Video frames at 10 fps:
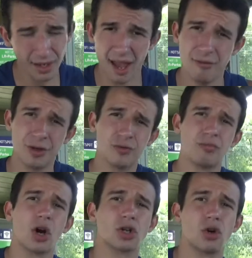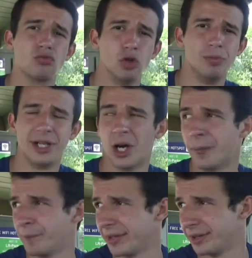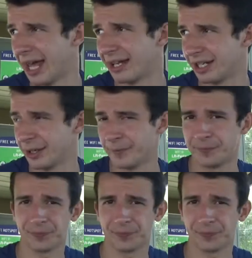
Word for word: I voted for Marco Rubio in that year.